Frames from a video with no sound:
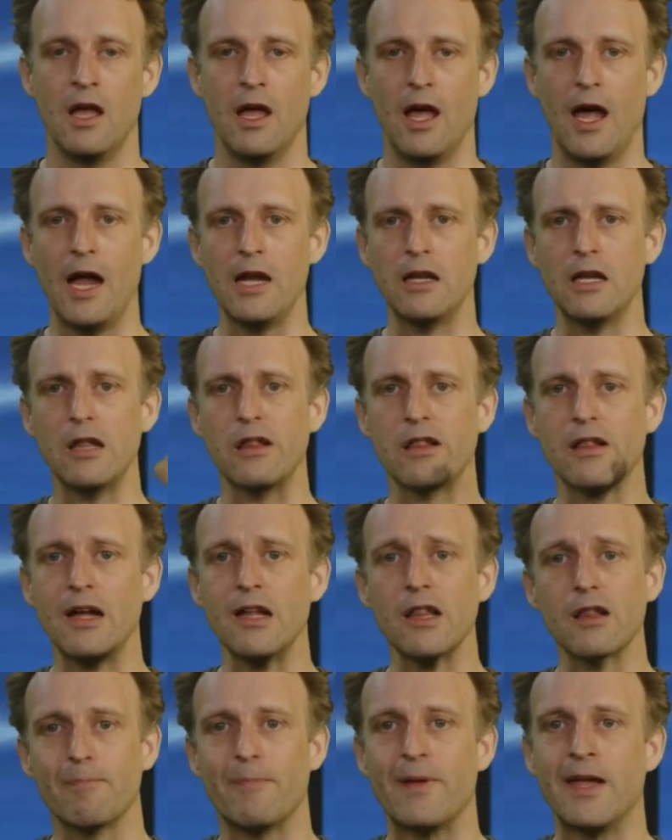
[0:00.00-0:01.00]
and is
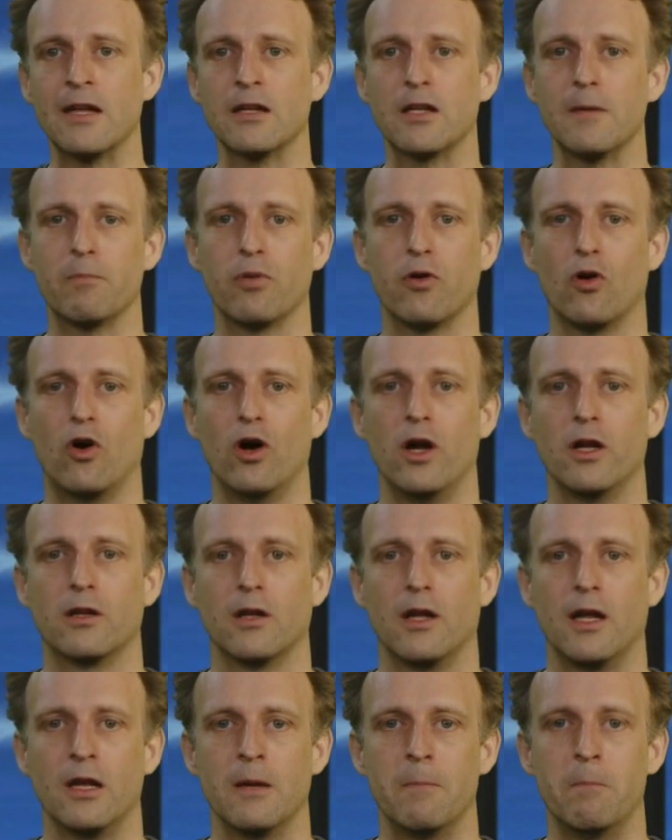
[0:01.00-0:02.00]
thus being deployed
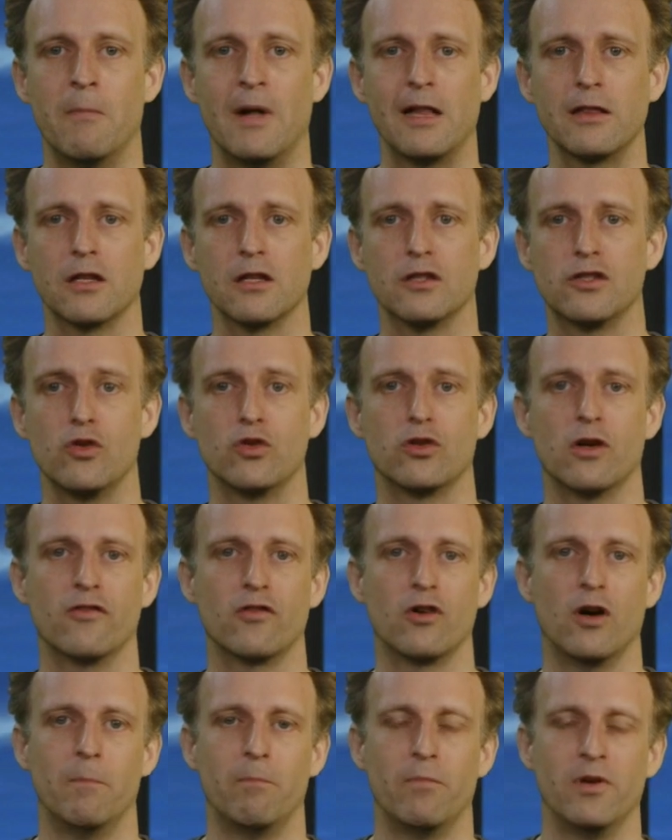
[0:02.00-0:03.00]
in a multitude of
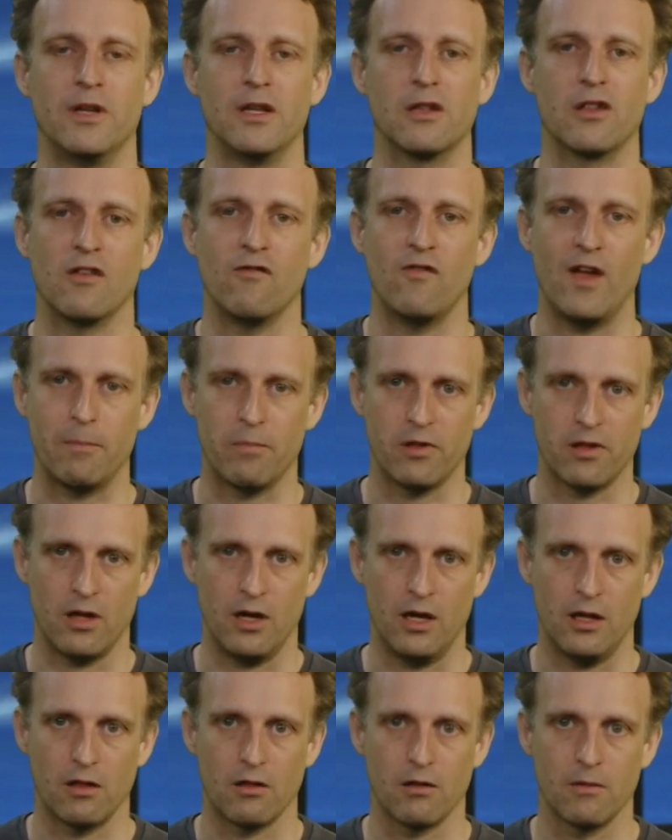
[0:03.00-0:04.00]
companies and
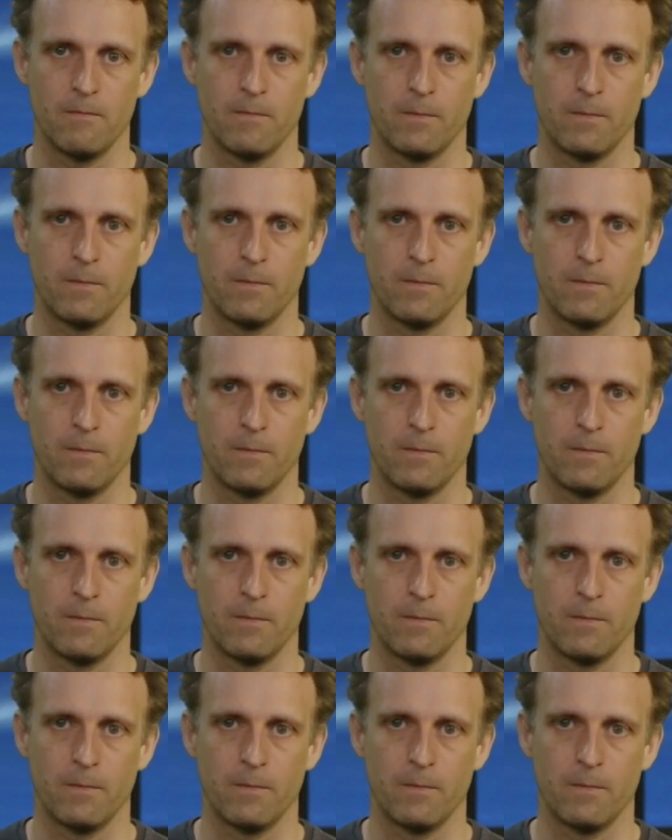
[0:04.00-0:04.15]
websites.